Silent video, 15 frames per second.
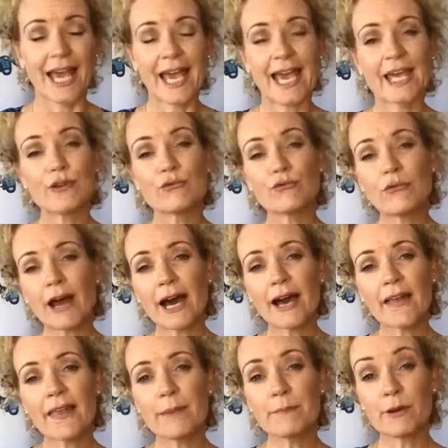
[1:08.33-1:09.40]
And
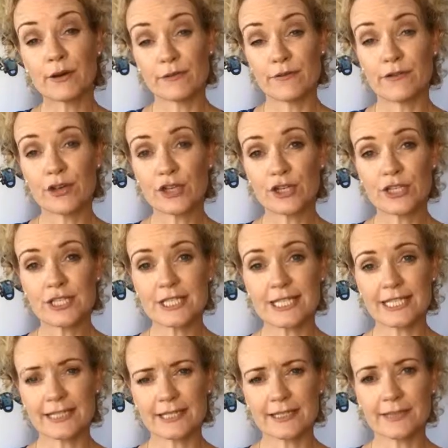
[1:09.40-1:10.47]
rather
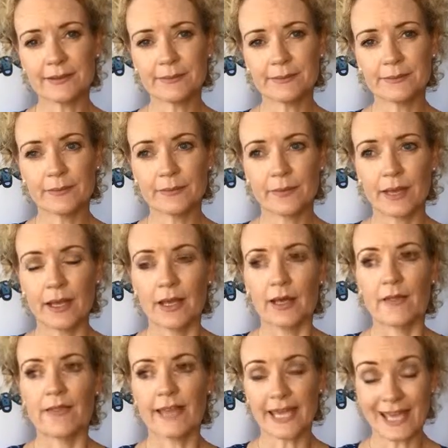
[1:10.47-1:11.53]
perversely,
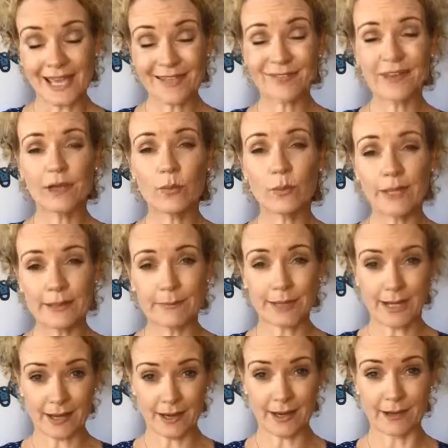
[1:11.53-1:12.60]
the heavier we
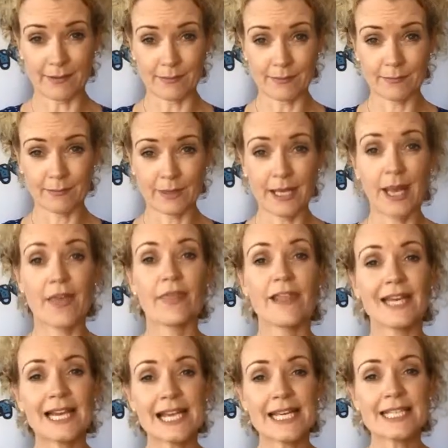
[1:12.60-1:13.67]
become, the
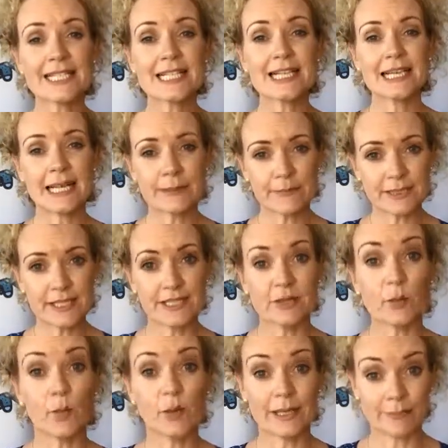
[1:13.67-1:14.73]
less
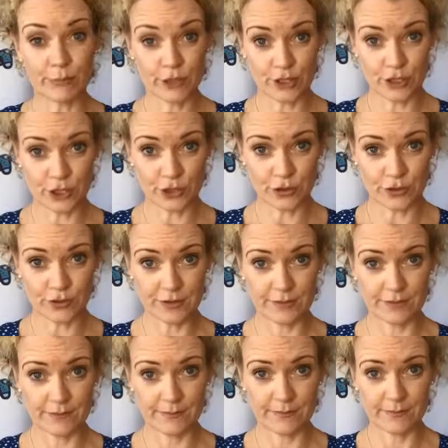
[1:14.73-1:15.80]
leptin we
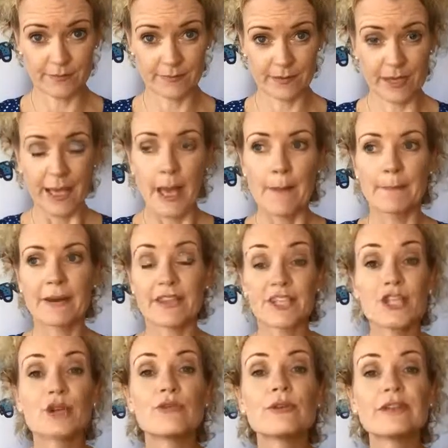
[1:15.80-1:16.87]
produce. But the
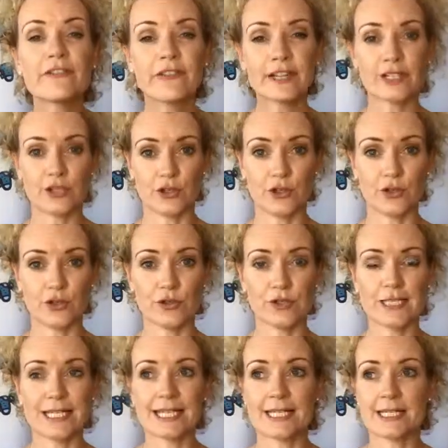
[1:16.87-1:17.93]
terrific
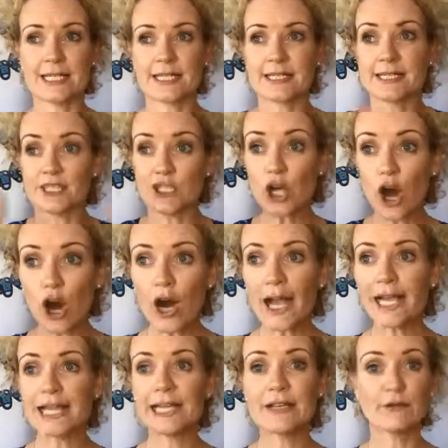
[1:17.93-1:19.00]
news is it's
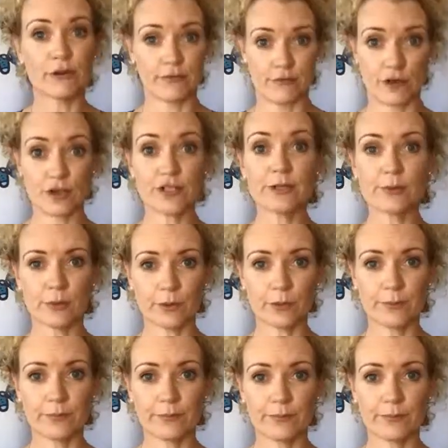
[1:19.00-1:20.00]
entirely reversible.